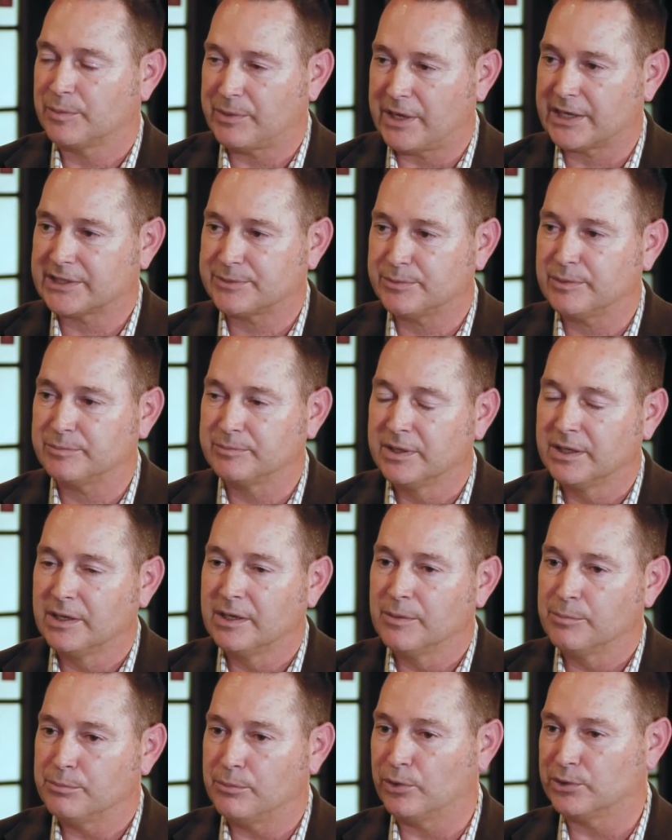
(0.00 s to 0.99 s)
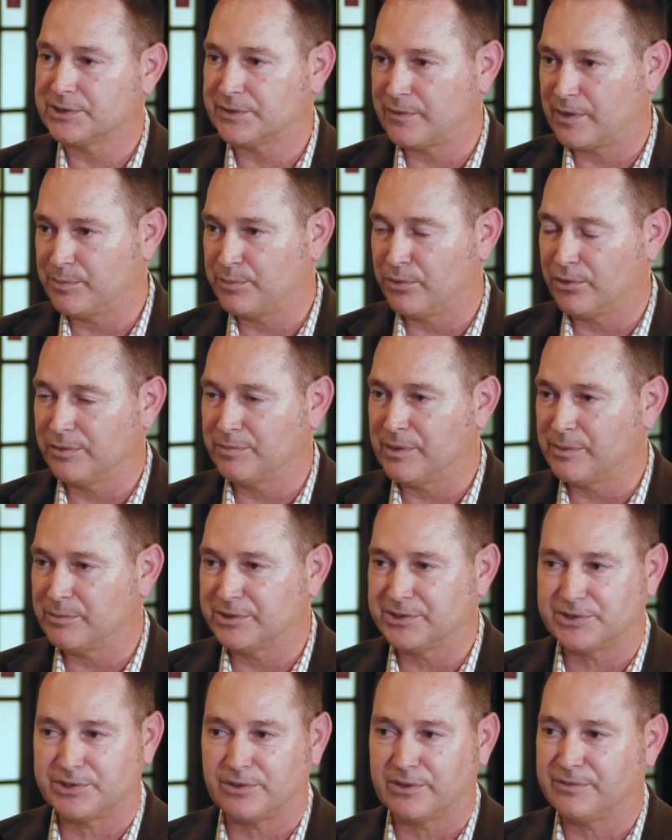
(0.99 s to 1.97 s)
Maximum. Most of our board
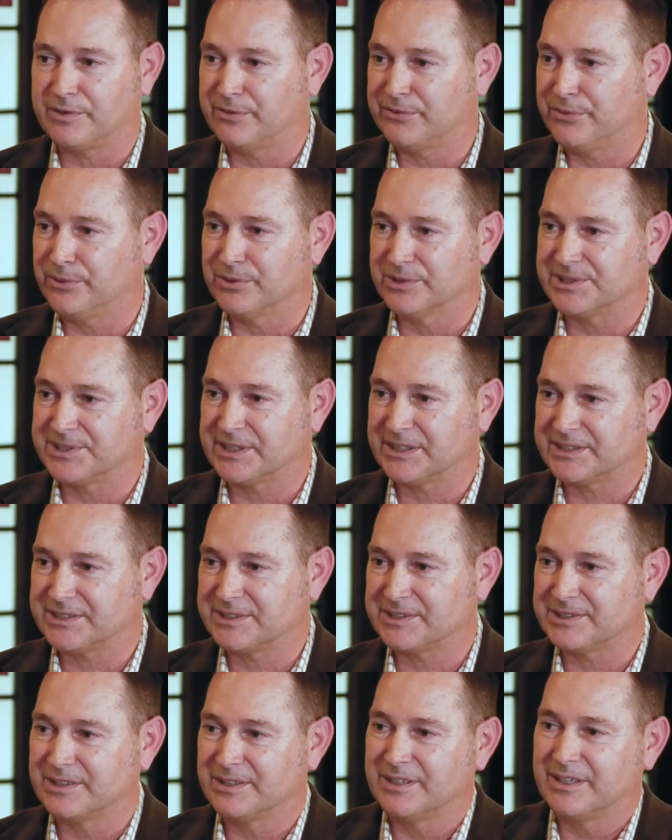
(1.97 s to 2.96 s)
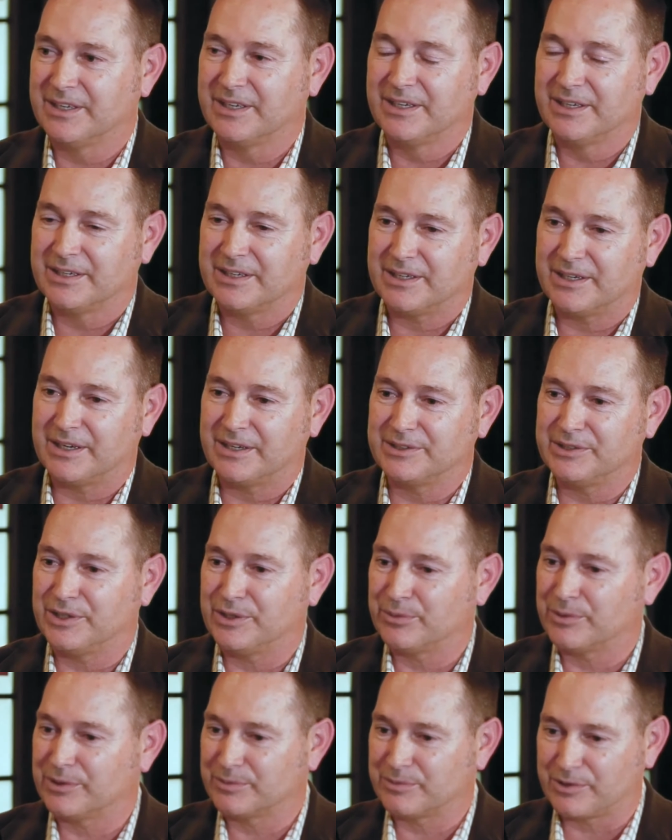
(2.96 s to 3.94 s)
members serve the full 6.
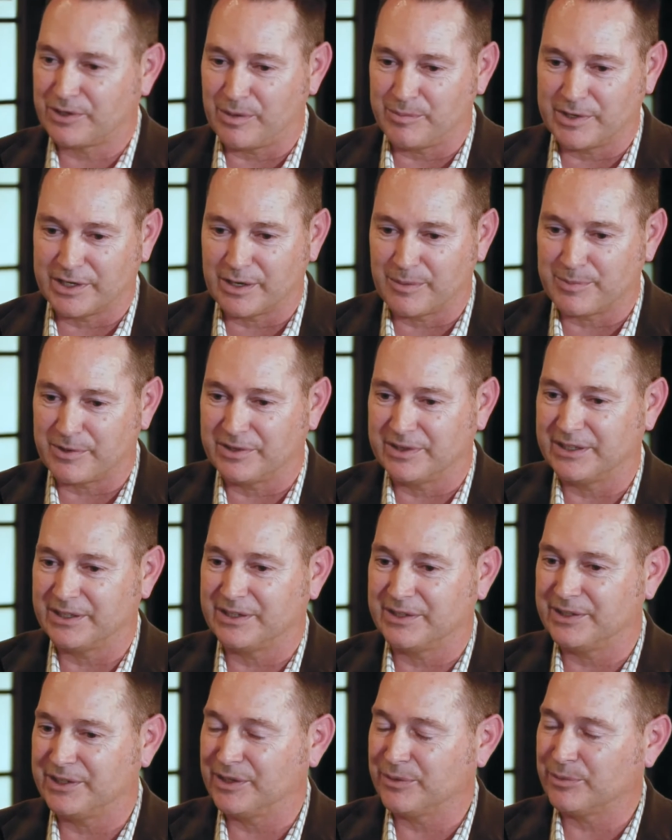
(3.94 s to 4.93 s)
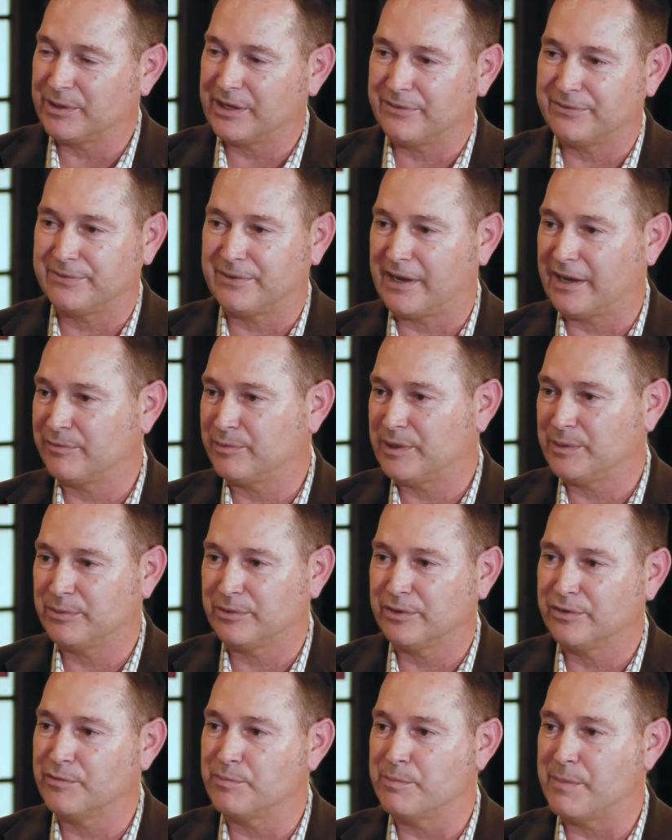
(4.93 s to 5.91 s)
We're coming up on the end of the year. We have 5 people
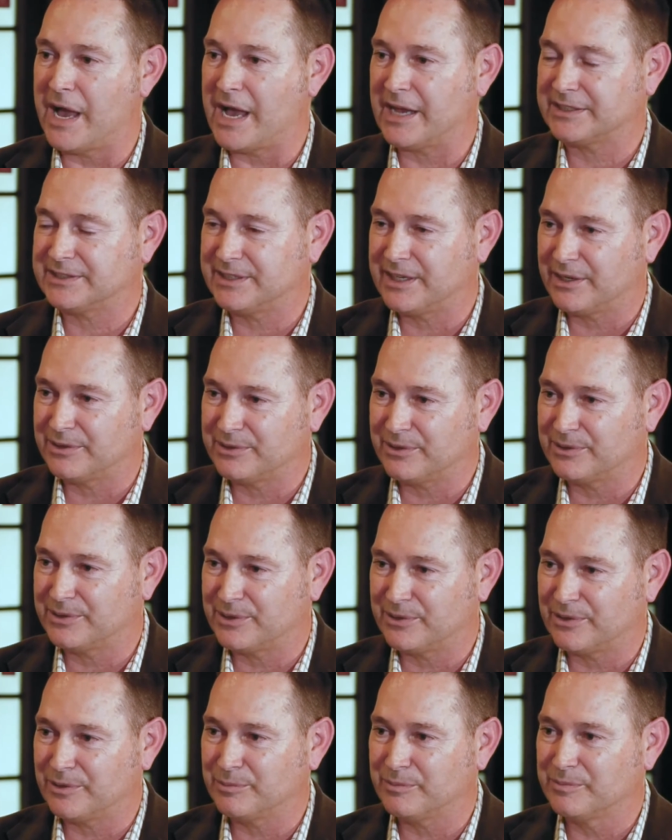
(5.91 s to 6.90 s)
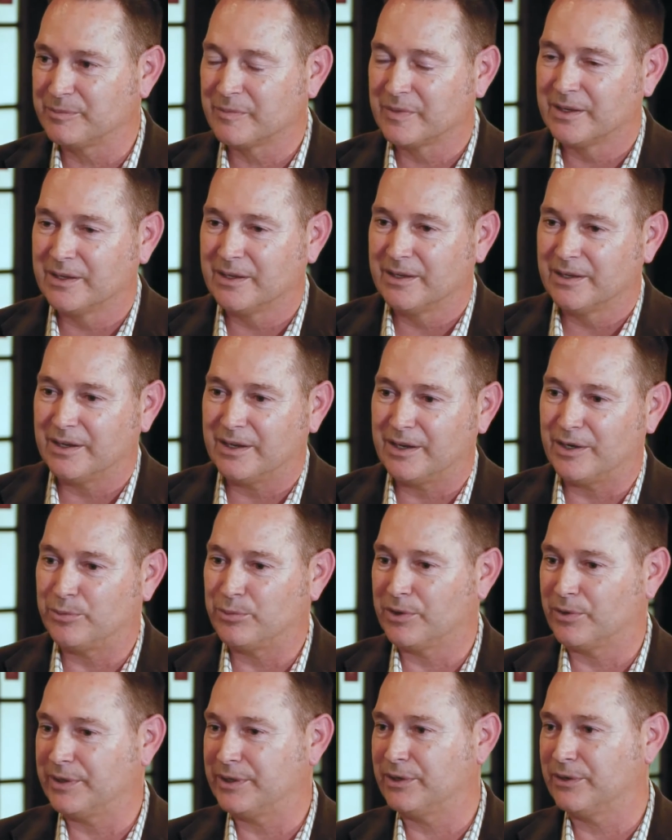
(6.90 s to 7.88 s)
who've maxed out their term.
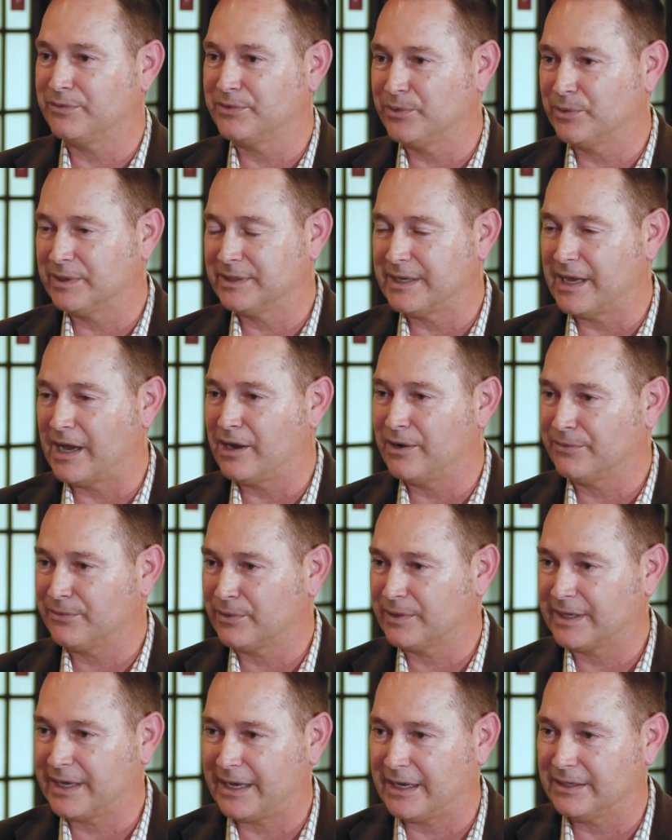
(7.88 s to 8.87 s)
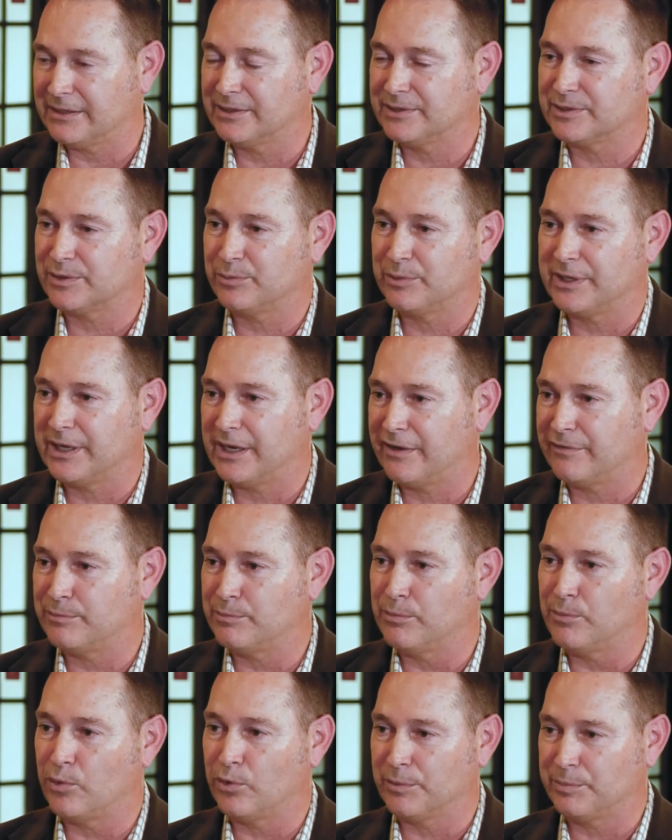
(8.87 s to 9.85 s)
We're interviewing now for candidates, and we have
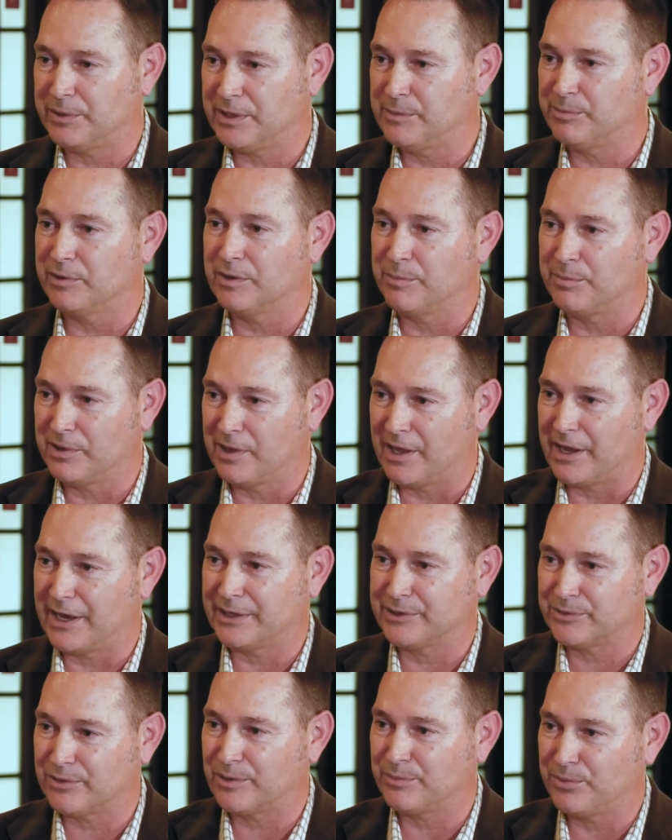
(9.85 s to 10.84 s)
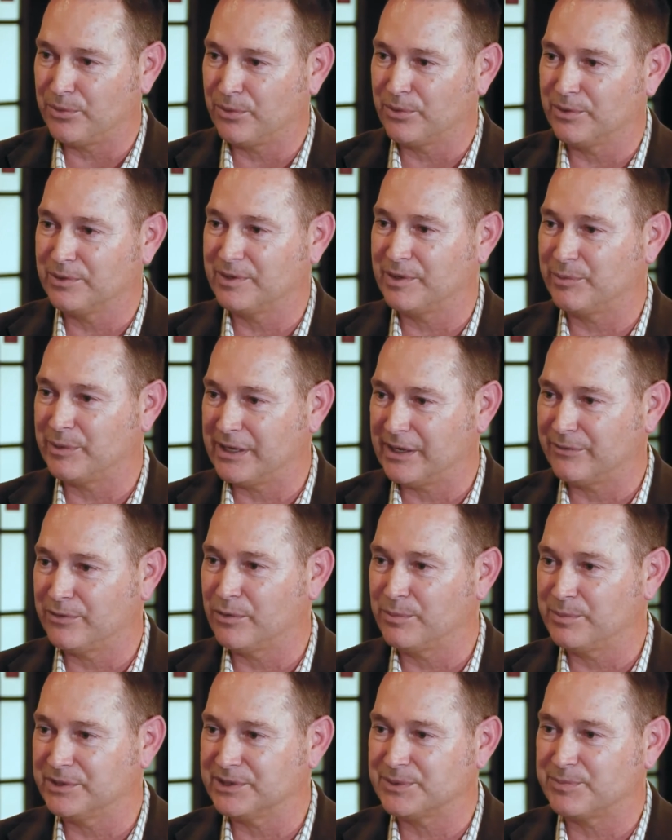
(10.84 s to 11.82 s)
more people applying to our board than we have
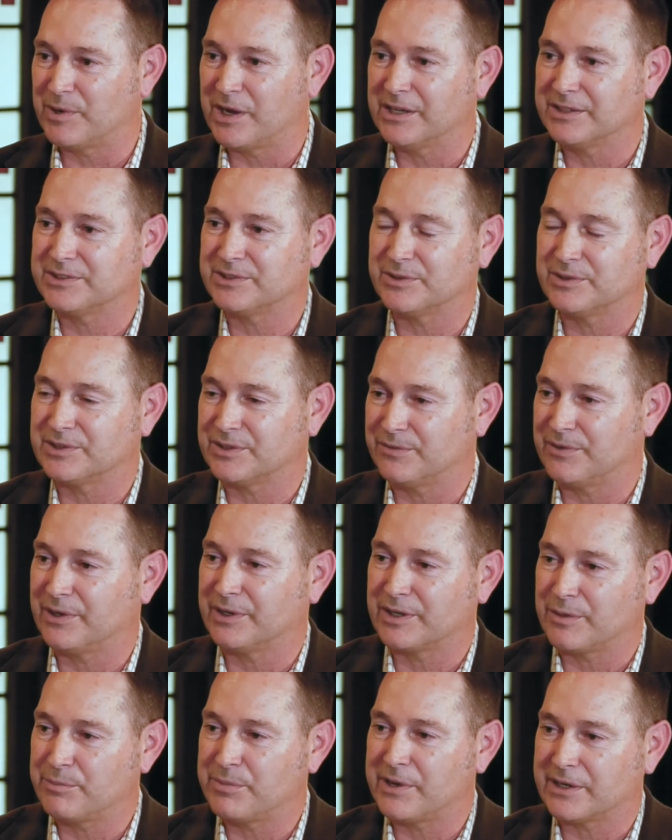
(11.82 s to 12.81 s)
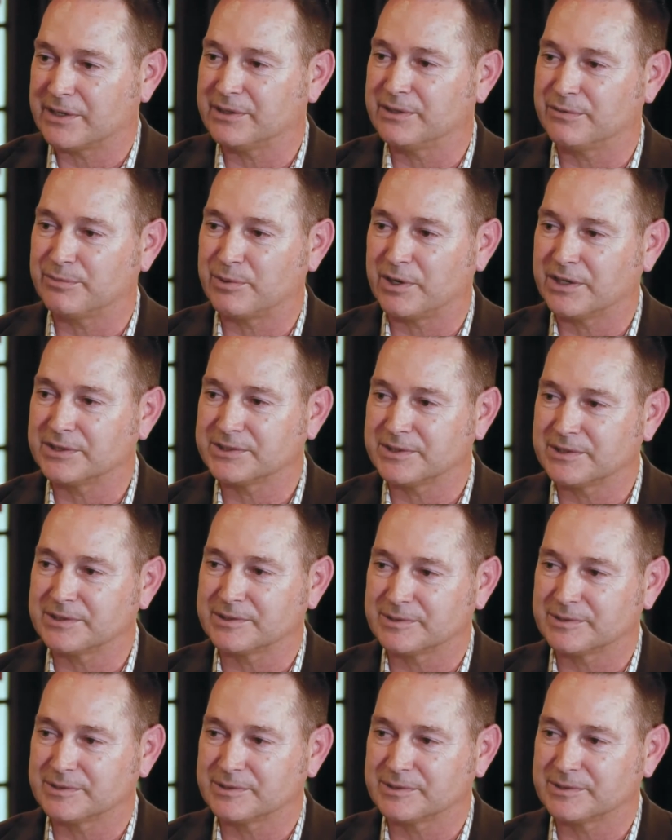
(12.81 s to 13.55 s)
open spots, so it's a very competitive process.